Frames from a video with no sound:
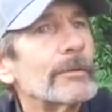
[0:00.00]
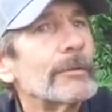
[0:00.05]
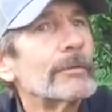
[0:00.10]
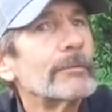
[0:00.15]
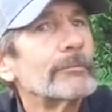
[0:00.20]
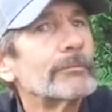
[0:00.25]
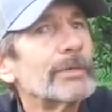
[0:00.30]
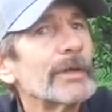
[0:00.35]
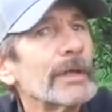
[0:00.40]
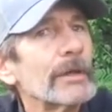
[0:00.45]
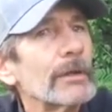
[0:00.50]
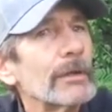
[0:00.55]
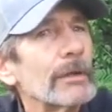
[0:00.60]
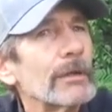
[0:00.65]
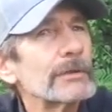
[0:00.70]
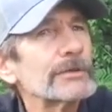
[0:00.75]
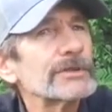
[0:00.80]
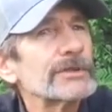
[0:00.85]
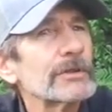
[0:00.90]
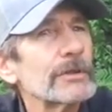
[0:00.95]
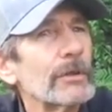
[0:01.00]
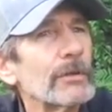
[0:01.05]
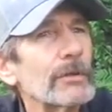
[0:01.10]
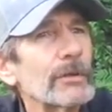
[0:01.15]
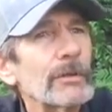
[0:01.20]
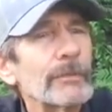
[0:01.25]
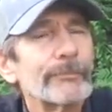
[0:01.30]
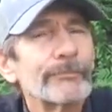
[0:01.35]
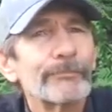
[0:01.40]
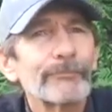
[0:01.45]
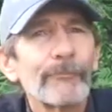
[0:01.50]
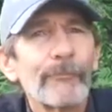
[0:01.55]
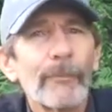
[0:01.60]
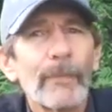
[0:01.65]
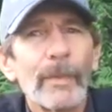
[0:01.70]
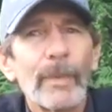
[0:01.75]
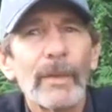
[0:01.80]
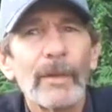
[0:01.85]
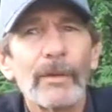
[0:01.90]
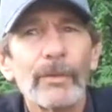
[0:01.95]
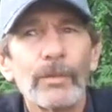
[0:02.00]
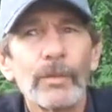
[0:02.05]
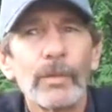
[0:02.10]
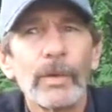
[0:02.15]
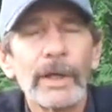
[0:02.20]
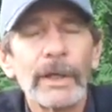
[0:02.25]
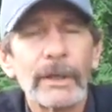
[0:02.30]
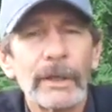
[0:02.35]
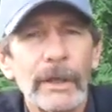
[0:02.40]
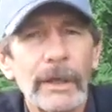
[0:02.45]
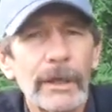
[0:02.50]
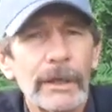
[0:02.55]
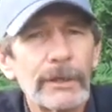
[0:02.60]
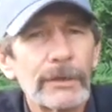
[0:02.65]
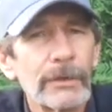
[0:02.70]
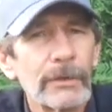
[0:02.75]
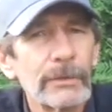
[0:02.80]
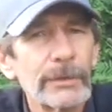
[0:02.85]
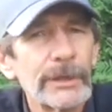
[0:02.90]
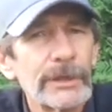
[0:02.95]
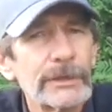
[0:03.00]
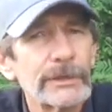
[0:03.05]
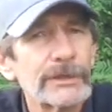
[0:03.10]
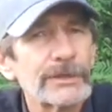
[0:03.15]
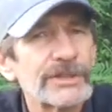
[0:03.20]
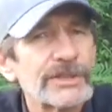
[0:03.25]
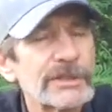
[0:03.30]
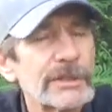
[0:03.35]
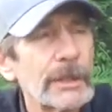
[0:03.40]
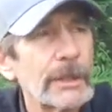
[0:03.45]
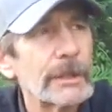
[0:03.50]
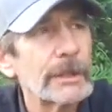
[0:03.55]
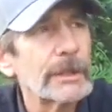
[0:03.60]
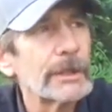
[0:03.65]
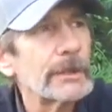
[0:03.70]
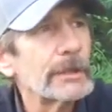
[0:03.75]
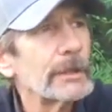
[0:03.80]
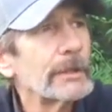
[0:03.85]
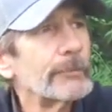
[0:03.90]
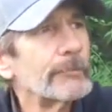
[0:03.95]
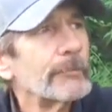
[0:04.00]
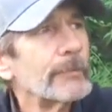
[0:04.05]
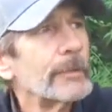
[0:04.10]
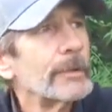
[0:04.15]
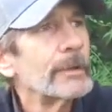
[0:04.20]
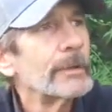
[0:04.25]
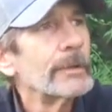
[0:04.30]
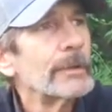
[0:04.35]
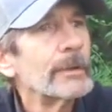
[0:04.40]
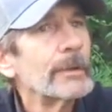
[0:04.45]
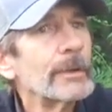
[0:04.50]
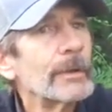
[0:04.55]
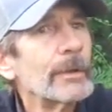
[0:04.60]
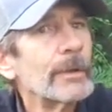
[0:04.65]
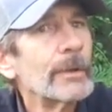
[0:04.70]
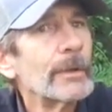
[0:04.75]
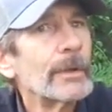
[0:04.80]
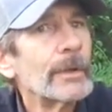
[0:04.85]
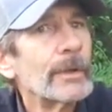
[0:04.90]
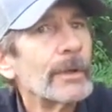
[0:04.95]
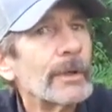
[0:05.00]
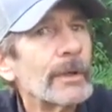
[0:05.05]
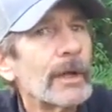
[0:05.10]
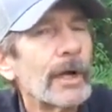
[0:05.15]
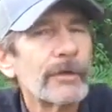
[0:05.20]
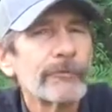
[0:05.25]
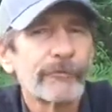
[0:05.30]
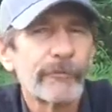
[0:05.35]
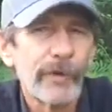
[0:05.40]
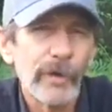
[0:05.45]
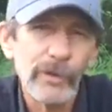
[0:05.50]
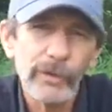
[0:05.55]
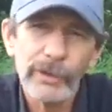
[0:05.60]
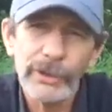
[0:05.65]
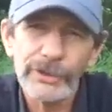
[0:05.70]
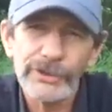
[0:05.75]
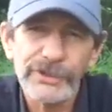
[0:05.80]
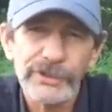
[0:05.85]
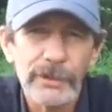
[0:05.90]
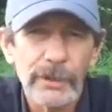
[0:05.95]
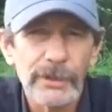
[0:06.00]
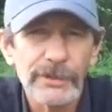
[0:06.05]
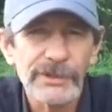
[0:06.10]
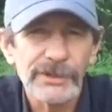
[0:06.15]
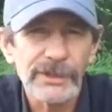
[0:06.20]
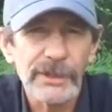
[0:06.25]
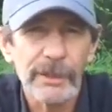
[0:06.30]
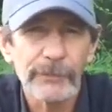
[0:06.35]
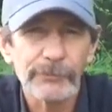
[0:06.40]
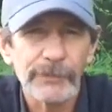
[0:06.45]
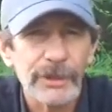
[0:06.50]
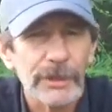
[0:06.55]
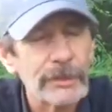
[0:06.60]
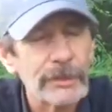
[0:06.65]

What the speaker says: But also, when I go into study, I'm focused on something.